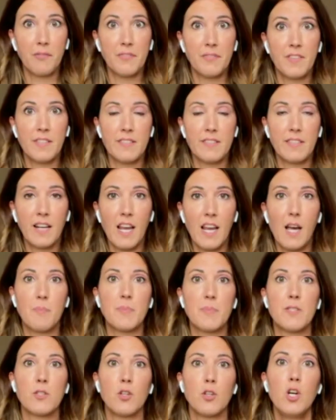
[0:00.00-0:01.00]
of this club.
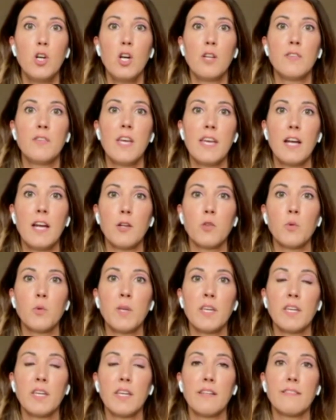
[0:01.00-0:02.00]
So they are
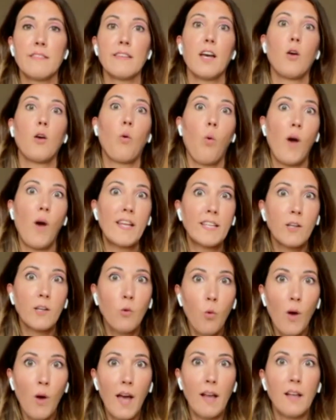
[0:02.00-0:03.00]
doing it quite
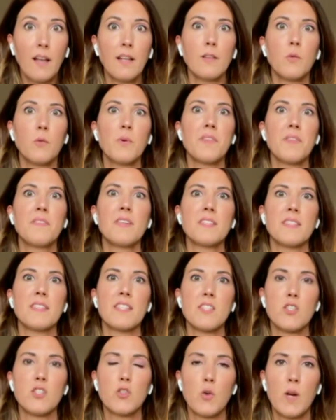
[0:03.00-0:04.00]
well with these
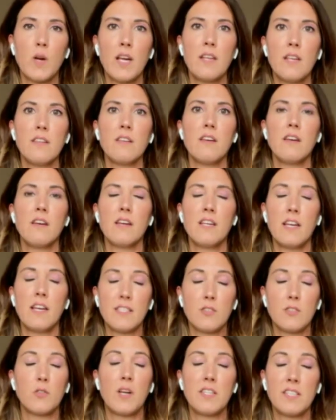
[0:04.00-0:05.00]
strange,
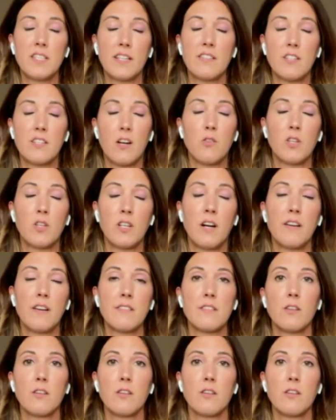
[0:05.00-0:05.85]
strange, extraordinary